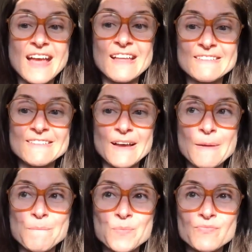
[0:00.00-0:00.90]
and
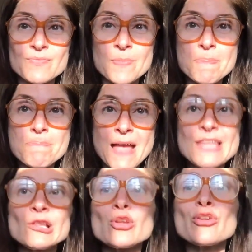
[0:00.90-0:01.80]

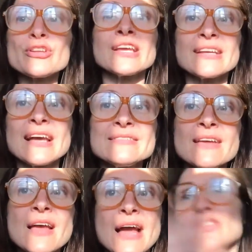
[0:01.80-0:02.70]
learning, and